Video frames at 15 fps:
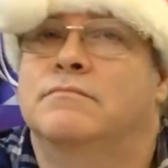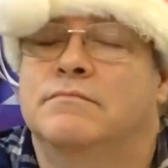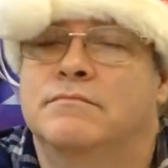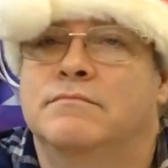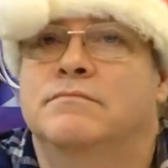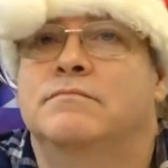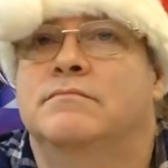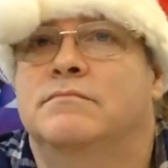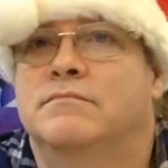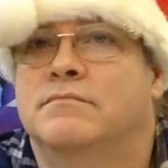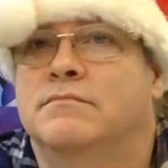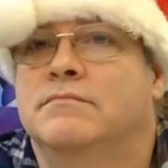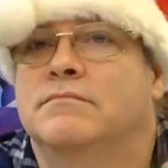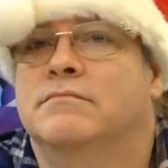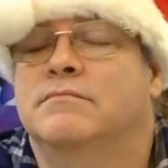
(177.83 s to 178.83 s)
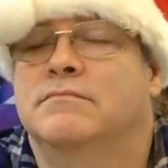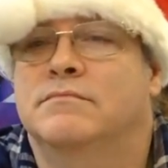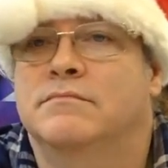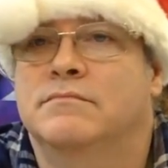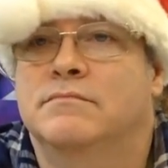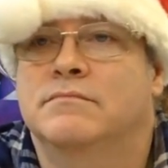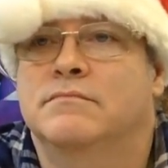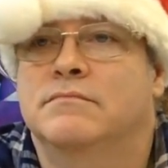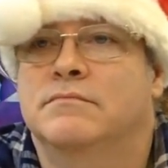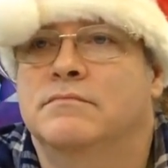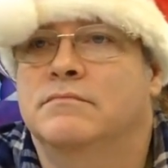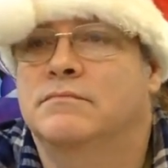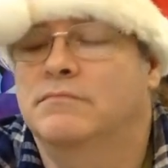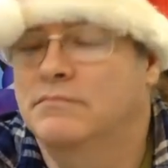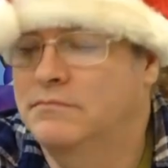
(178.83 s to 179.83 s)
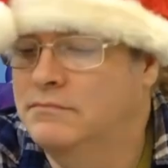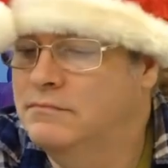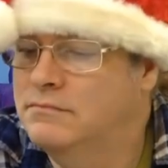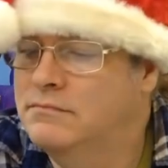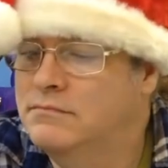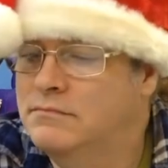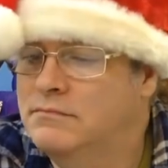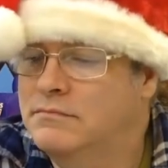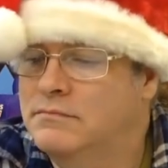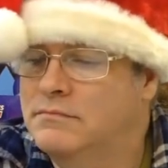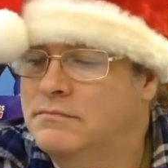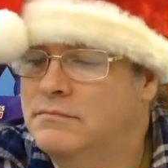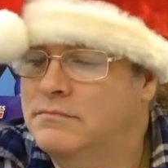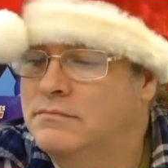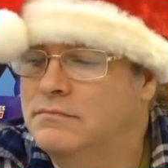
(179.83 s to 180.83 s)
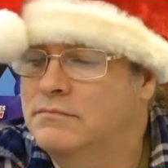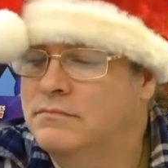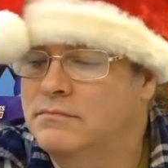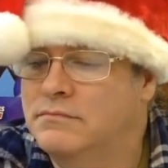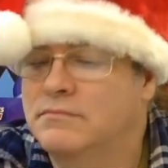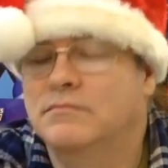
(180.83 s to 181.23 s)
(silent)